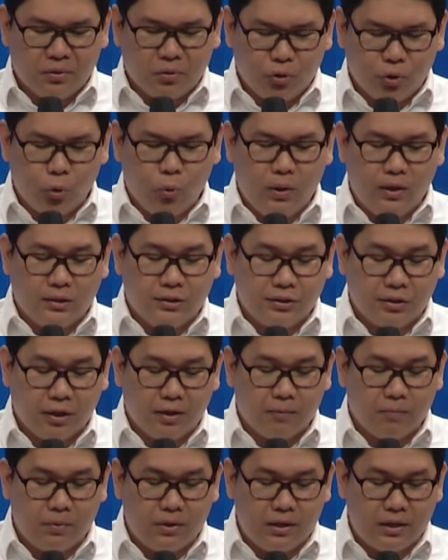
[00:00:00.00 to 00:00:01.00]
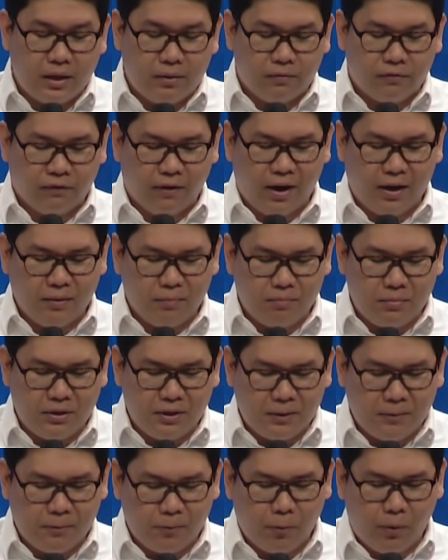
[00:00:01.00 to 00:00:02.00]
"You will seek me and find
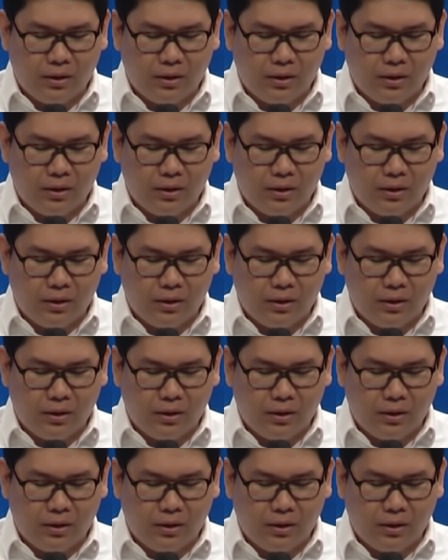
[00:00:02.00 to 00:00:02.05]
me